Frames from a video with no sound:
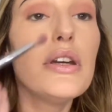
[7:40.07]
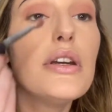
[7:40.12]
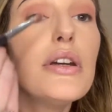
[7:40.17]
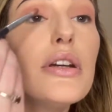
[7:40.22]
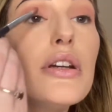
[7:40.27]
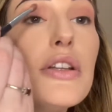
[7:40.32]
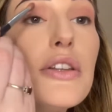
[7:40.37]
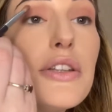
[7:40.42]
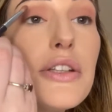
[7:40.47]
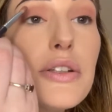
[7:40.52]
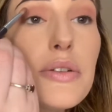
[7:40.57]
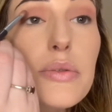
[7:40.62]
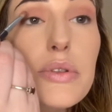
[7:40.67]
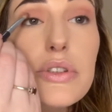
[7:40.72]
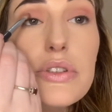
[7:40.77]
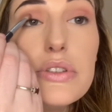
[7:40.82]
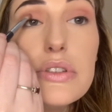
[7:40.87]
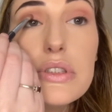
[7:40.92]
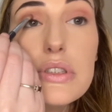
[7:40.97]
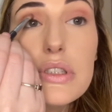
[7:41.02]
And then
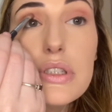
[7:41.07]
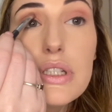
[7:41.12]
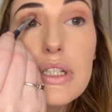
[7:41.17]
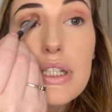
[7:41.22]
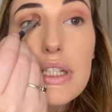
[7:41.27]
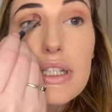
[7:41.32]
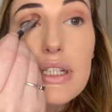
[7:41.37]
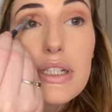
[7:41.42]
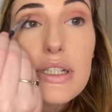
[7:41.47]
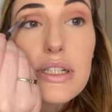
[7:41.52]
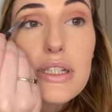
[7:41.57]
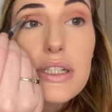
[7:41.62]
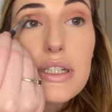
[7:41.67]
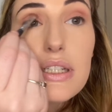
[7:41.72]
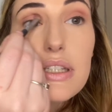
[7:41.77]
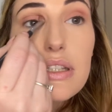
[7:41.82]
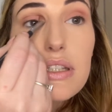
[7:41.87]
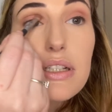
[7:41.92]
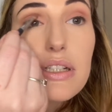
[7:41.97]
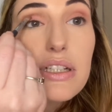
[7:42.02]
we're just gonna add
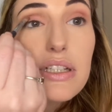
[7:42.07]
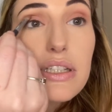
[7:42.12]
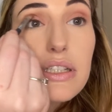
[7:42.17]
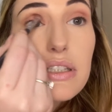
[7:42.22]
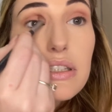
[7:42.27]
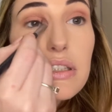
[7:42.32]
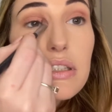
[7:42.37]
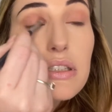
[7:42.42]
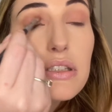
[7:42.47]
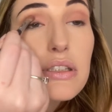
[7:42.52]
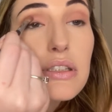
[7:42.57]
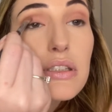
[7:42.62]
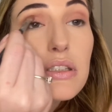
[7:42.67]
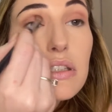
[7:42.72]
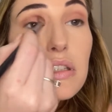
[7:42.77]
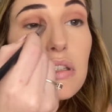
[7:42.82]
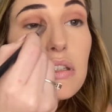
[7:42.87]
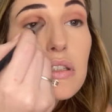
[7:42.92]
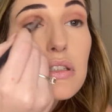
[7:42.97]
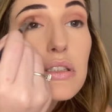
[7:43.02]
another layer in
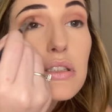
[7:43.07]
there,